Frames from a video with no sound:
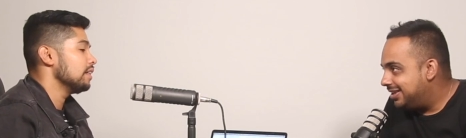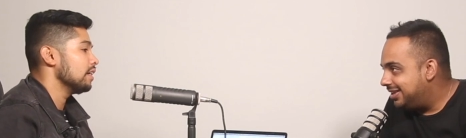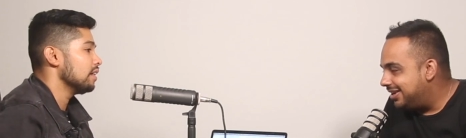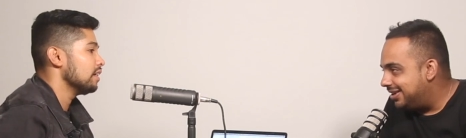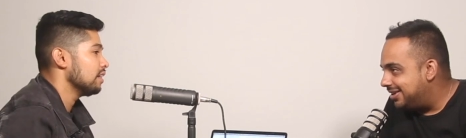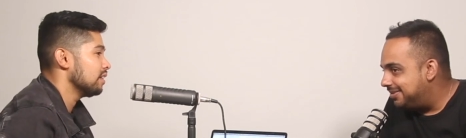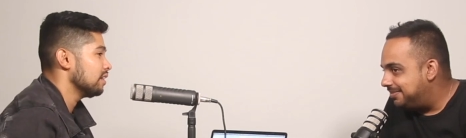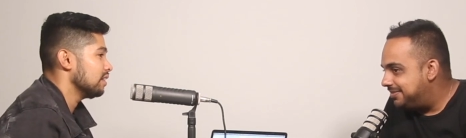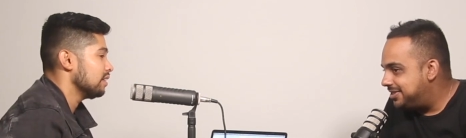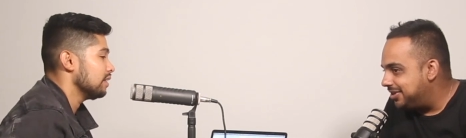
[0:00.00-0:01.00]
Speaker 1: Yeah.
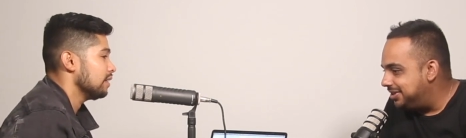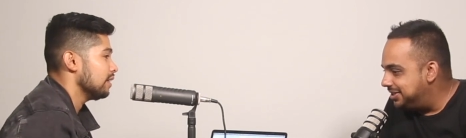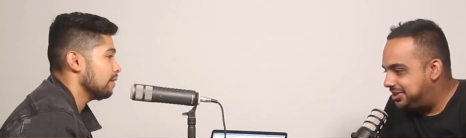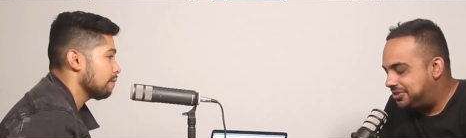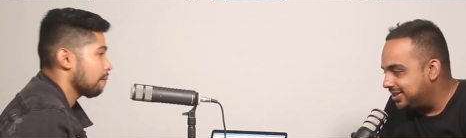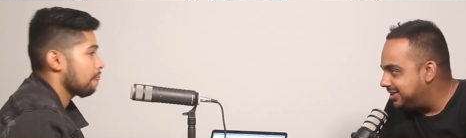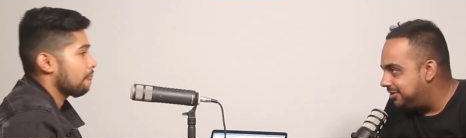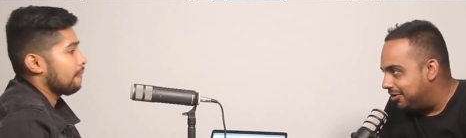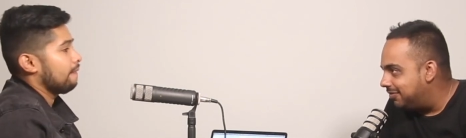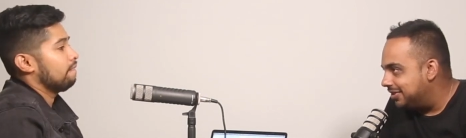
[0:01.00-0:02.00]
Um, so he yeah. just tries to
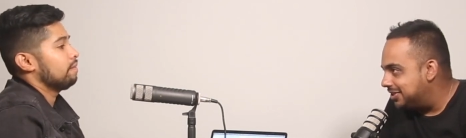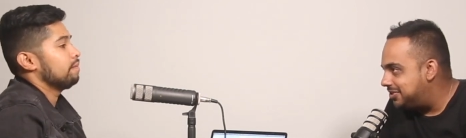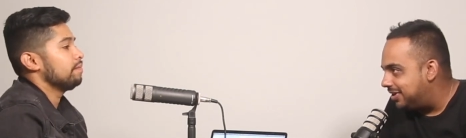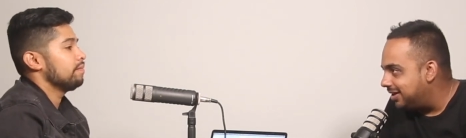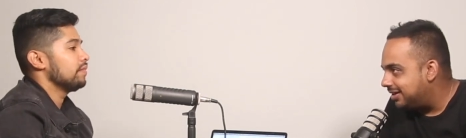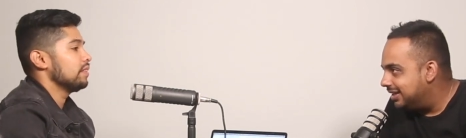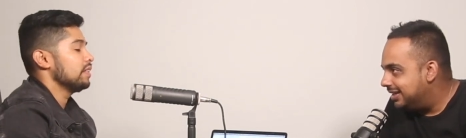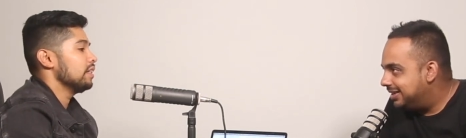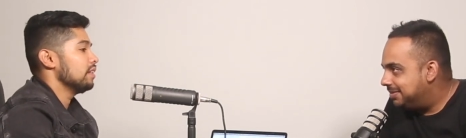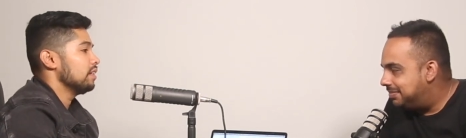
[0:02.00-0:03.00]
go for the strike.
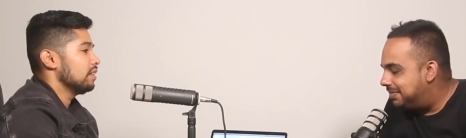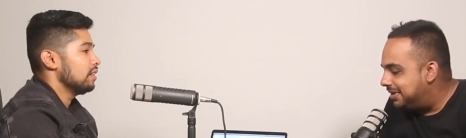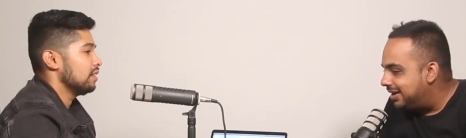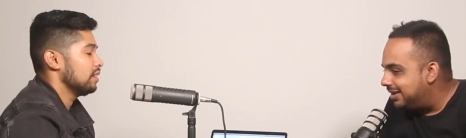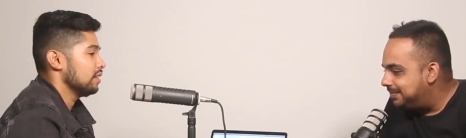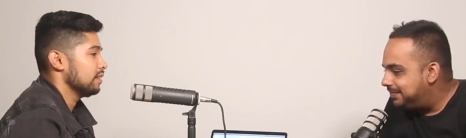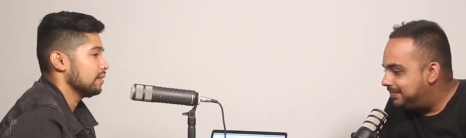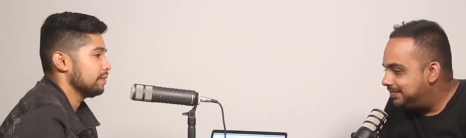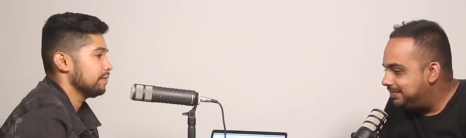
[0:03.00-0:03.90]
Yeah. But